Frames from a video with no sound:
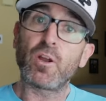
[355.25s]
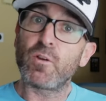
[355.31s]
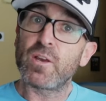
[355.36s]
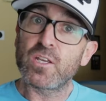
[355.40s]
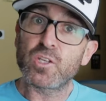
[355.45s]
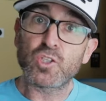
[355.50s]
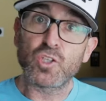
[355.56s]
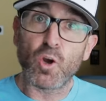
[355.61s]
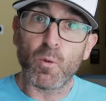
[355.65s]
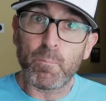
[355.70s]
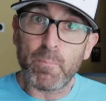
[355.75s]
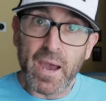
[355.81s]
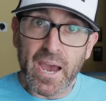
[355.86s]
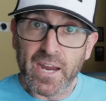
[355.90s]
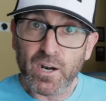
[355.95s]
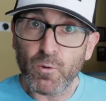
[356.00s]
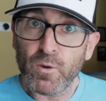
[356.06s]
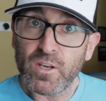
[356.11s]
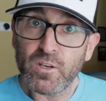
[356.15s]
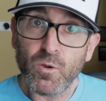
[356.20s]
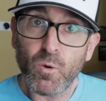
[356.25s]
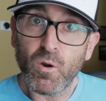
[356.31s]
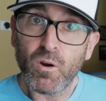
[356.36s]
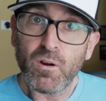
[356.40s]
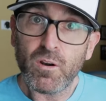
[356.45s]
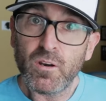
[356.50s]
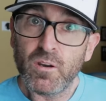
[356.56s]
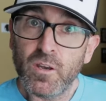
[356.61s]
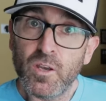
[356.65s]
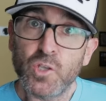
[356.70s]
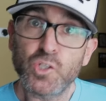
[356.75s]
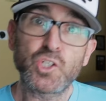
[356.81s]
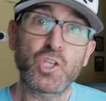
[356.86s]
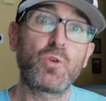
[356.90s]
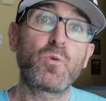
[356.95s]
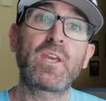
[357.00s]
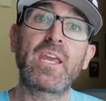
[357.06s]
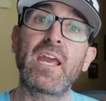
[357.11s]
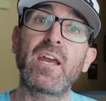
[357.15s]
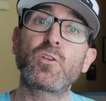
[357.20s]
there is no battery door, so
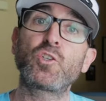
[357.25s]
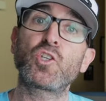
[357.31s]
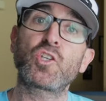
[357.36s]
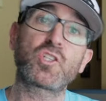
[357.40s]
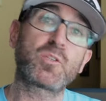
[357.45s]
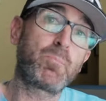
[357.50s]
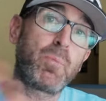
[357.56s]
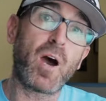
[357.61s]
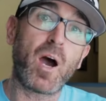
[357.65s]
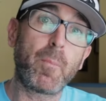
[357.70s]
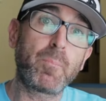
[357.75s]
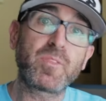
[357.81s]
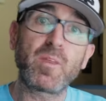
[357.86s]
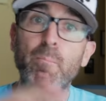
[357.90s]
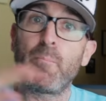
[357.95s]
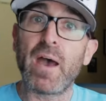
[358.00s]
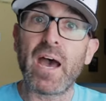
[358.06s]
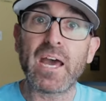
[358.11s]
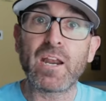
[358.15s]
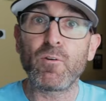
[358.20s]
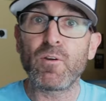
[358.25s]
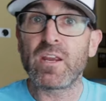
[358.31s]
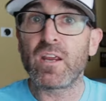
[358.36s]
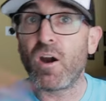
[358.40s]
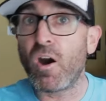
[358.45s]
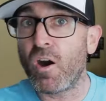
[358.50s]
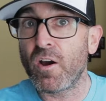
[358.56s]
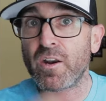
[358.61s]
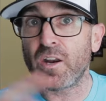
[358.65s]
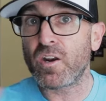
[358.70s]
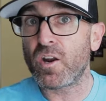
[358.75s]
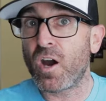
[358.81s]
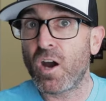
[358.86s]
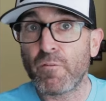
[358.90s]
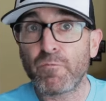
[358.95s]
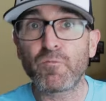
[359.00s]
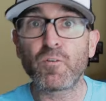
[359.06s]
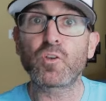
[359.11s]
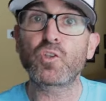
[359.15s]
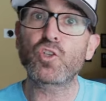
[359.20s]
you can't just pop the battery on and
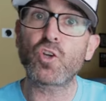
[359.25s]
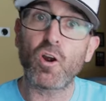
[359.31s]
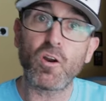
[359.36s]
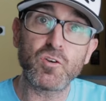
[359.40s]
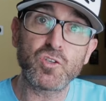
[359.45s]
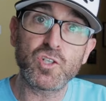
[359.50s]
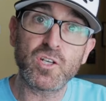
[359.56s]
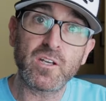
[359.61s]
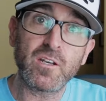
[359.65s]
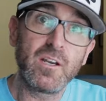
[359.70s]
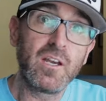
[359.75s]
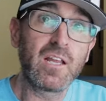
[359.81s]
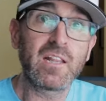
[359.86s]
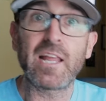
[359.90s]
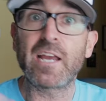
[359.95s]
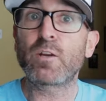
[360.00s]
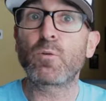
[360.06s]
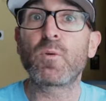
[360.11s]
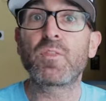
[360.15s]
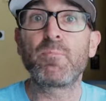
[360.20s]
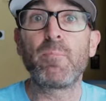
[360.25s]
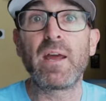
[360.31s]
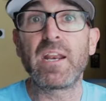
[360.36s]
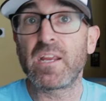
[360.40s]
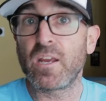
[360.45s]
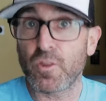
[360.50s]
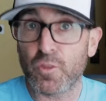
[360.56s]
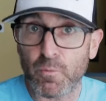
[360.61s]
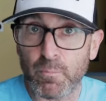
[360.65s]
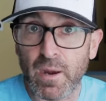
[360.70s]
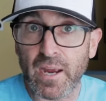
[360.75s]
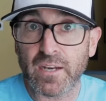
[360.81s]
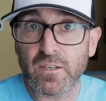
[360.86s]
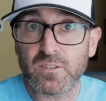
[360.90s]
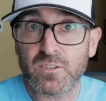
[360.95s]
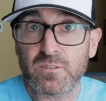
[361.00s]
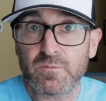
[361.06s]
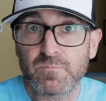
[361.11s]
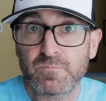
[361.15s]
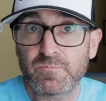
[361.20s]
off for charging like with many other
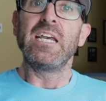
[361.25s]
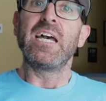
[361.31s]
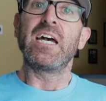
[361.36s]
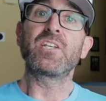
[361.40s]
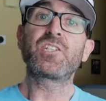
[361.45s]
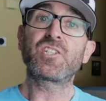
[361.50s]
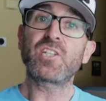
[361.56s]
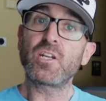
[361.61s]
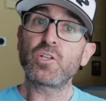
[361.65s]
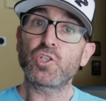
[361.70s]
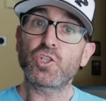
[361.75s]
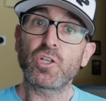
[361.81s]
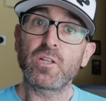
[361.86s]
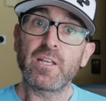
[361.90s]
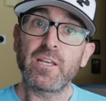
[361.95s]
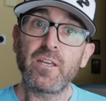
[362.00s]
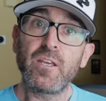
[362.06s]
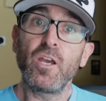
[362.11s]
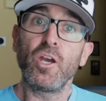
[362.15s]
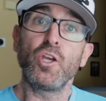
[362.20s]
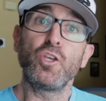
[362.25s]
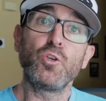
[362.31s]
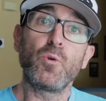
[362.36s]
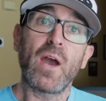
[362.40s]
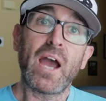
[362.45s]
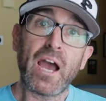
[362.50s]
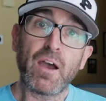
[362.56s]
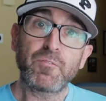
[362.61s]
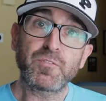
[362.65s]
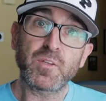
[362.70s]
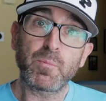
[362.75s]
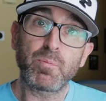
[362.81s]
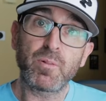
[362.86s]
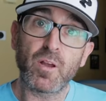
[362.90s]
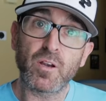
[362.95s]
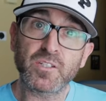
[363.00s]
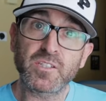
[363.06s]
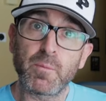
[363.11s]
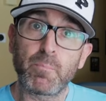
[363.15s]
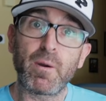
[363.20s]
bikes. Essentially, you have to
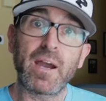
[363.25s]
plug the